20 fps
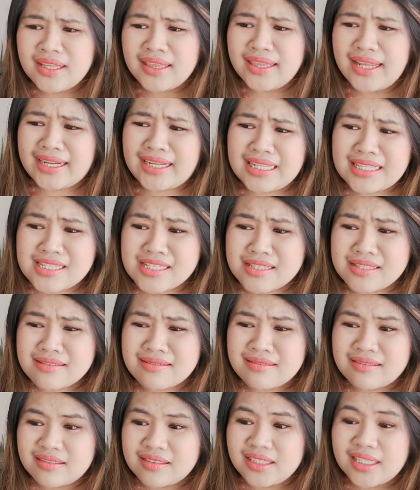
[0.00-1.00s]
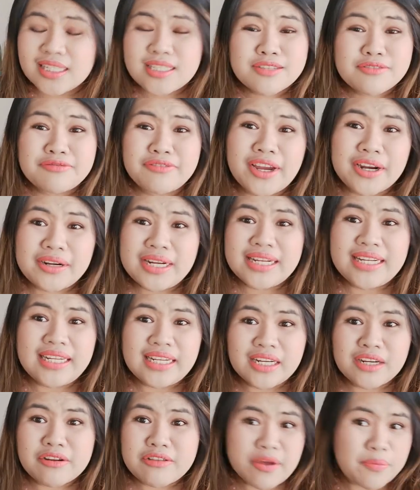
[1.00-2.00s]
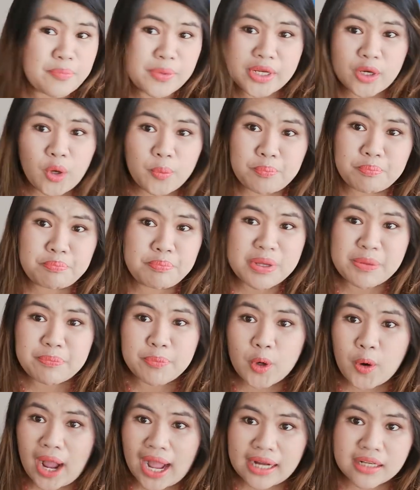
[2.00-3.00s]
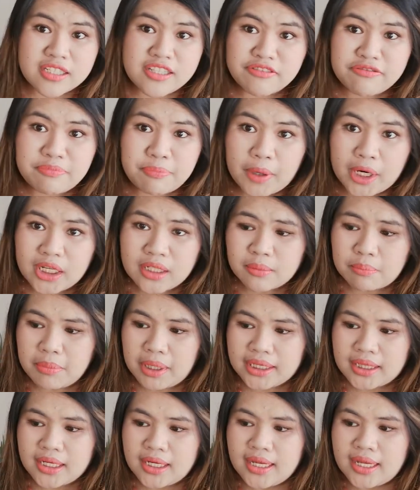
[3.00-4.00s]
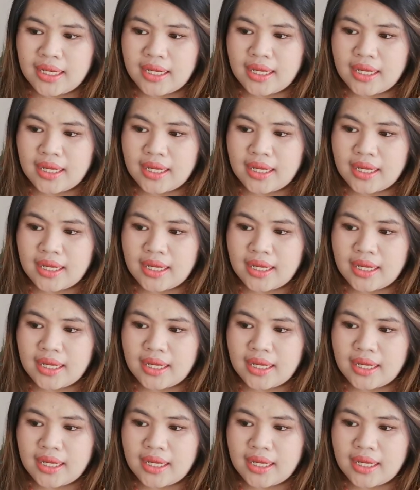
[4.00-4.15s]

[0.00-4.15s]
it's very near the be proactive part. But